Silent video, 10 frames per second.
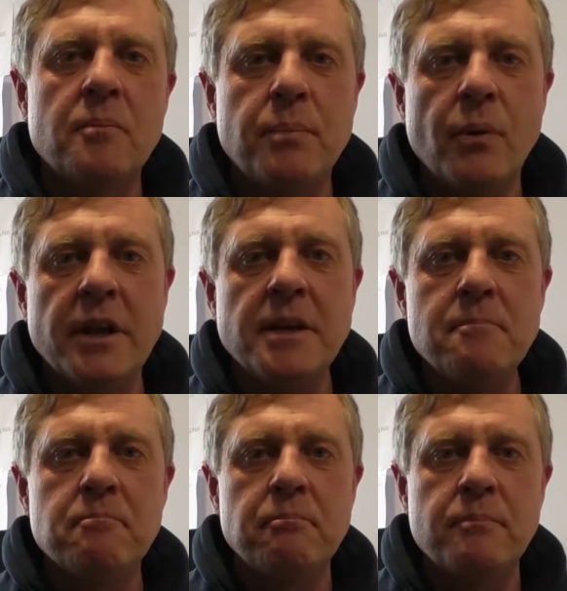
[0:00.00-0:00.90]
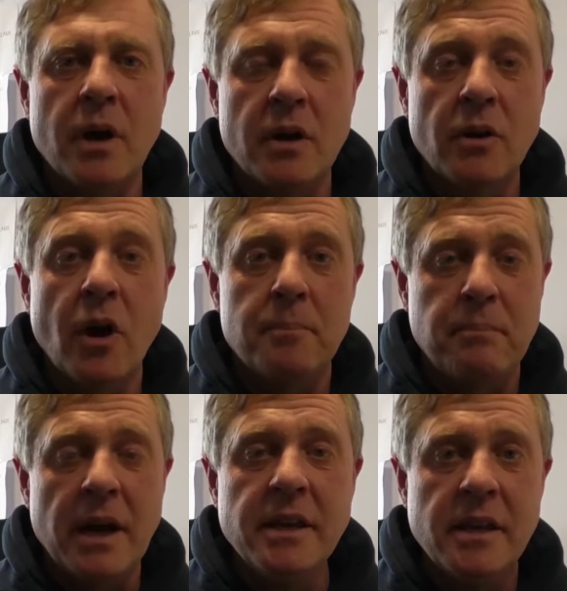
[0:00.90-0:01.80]
putting in a lot of
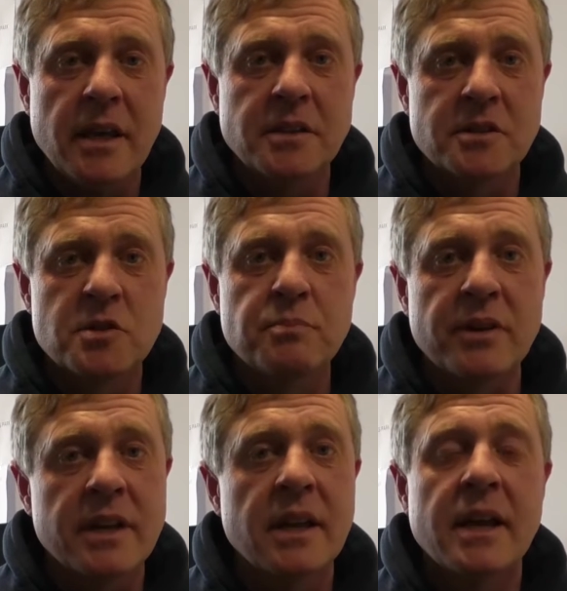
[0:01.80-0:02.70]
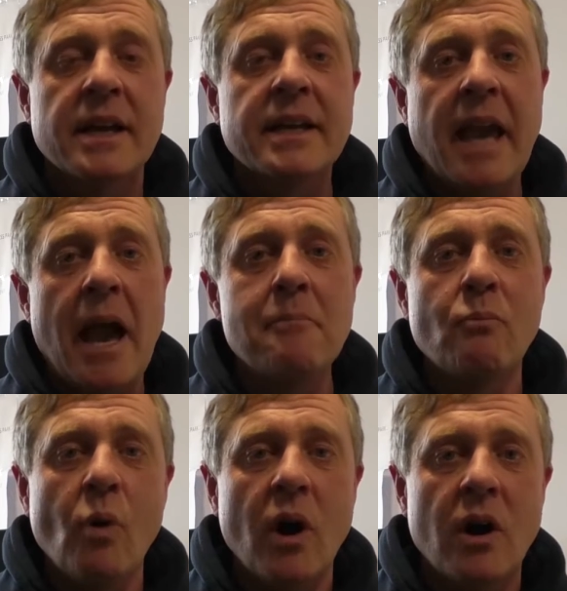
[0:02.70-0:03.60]
bait in the spring
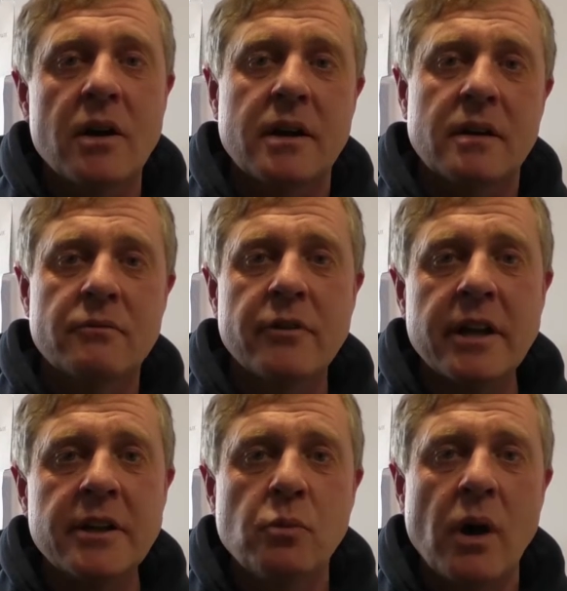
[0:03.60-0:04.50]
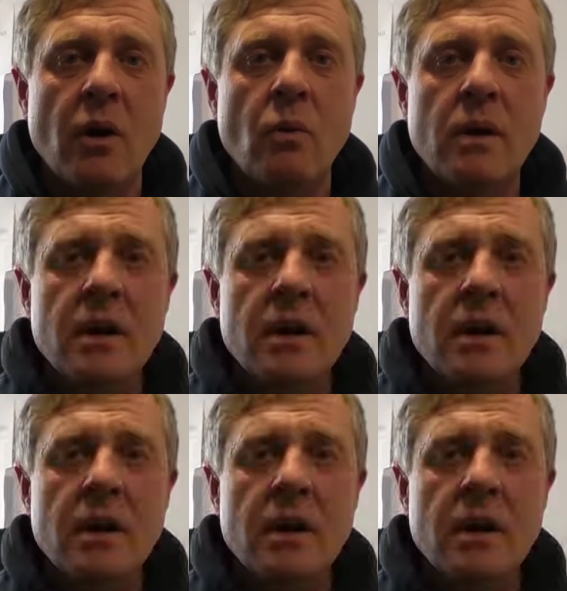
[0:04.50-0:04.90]
can work really well,